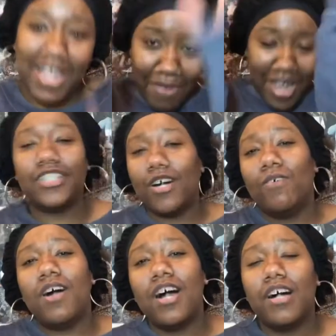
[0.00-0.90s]
Anyway,
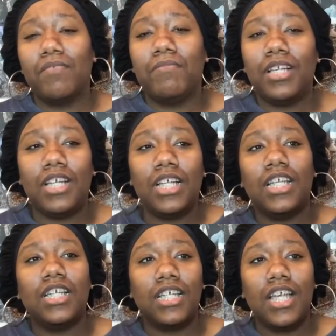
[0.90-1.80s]
so um,
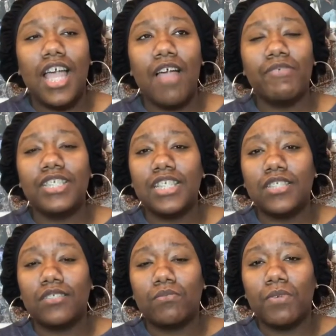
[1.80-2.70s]
ever
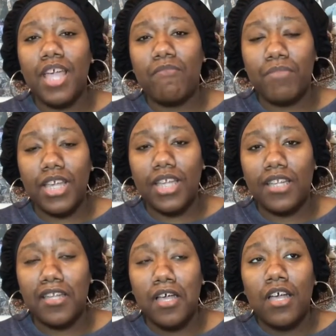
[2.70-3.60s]
since we have
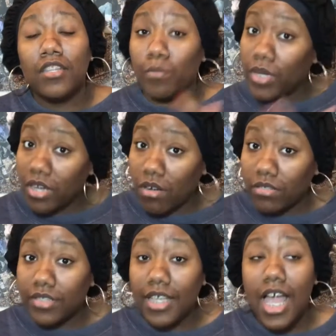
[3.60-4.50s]
been the
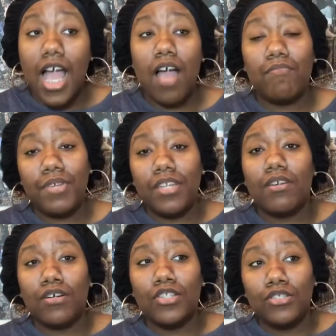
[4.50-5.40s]
weirdos have been
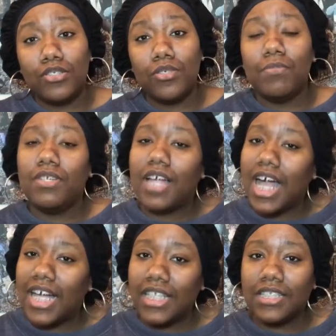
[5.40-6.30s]
on YouTube. You
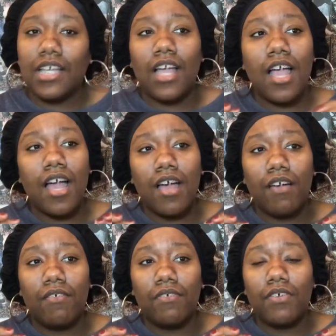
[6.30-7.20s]
guys
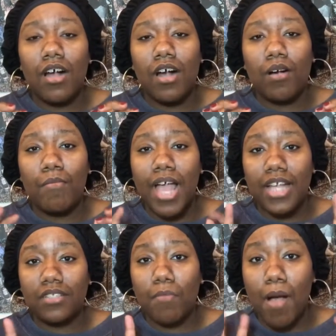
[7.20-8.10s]
have um,
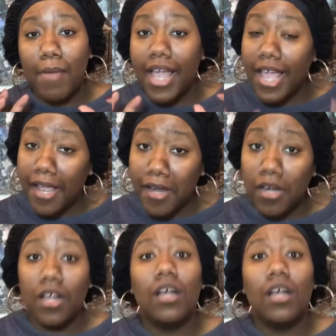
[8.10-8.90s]
asked about my hair.